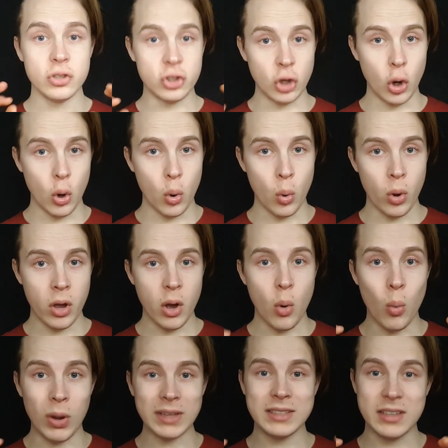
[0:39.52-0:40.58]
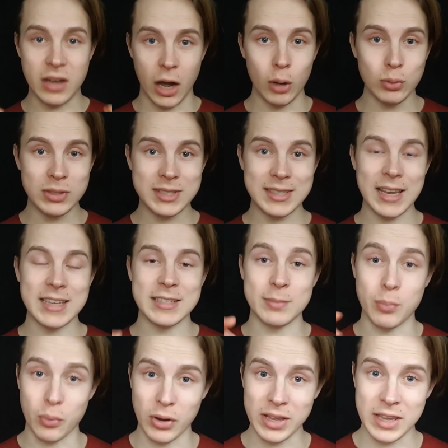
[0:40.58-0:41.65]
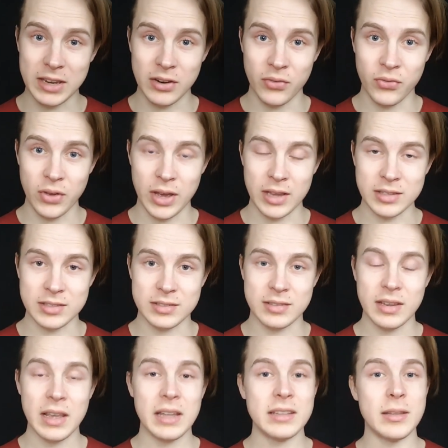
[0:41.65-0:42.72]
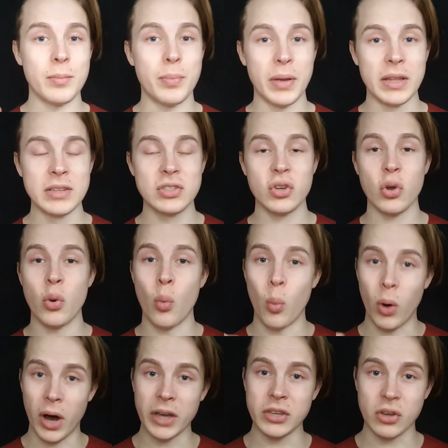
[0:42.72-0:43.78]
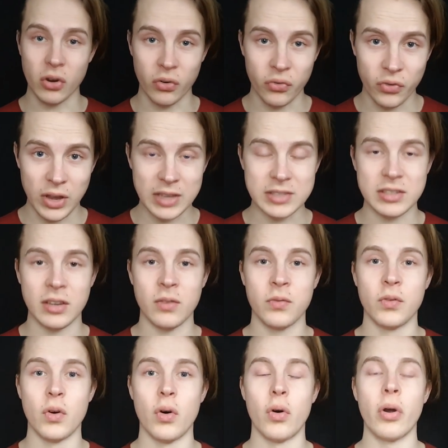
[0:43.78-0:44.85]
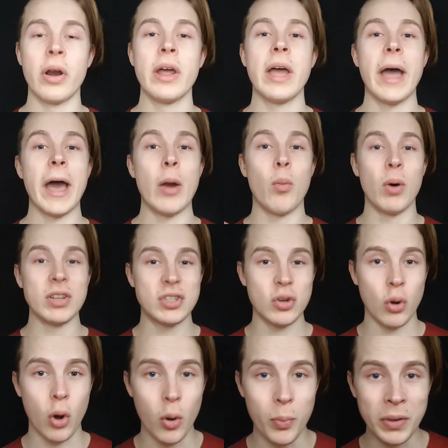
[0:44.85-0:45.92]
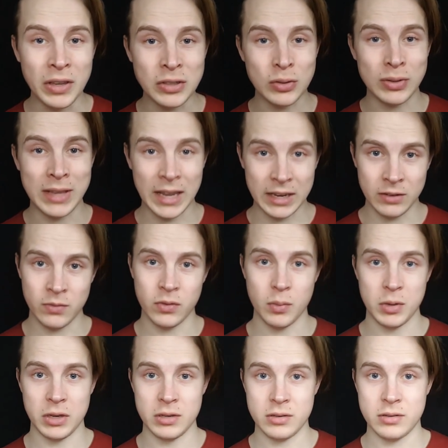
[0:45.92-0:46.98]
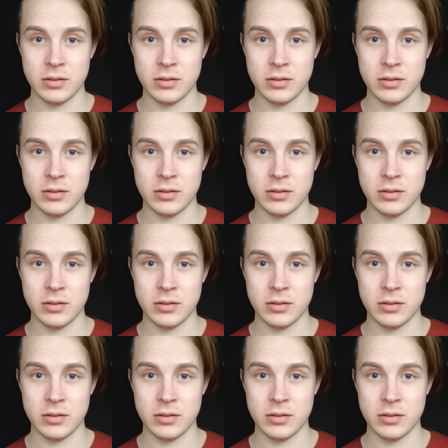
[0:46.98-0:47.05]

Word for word: So what counts as breaking a fast depends on what you're fasting for and what you're hoping to gain from it.